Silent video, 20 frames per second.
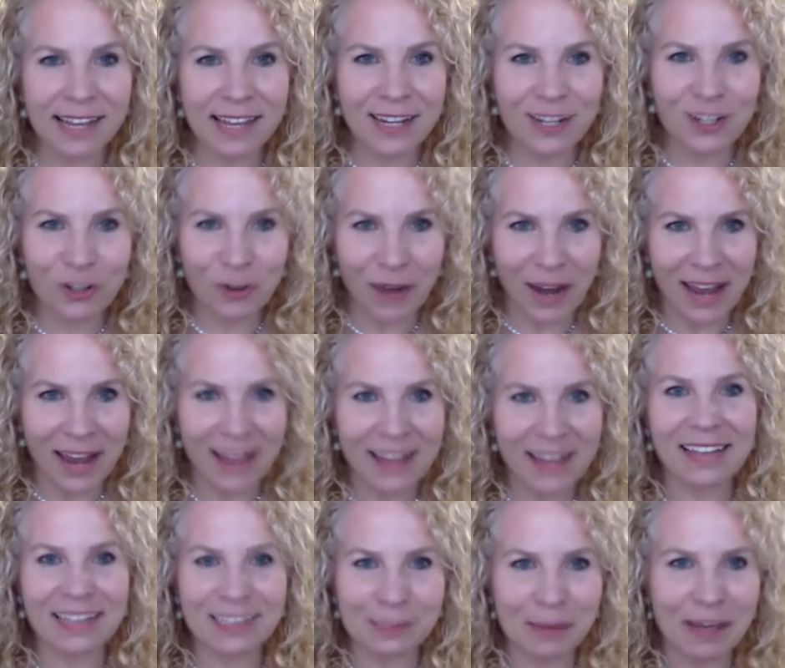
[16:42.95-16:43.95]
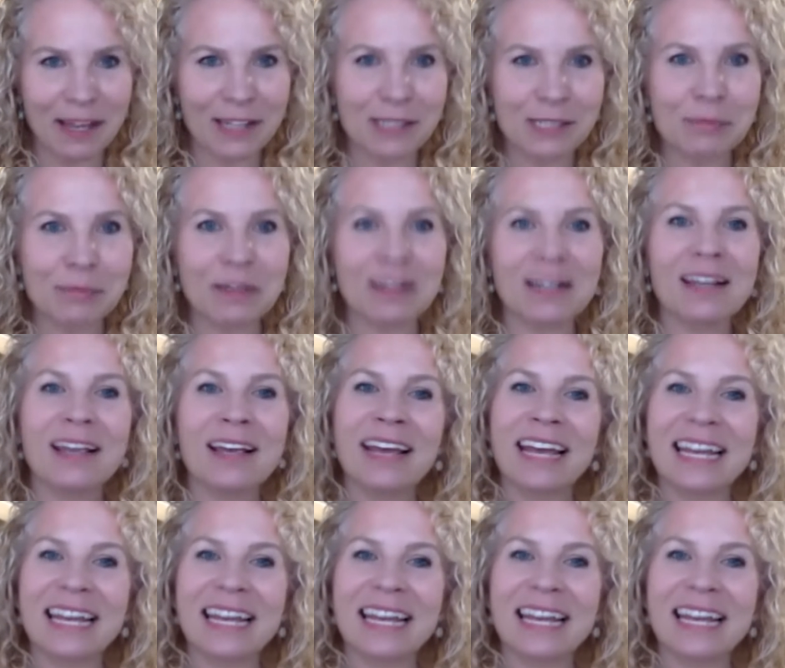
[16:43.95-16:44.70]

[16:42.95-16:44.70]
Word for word: in Greg, that's my husband,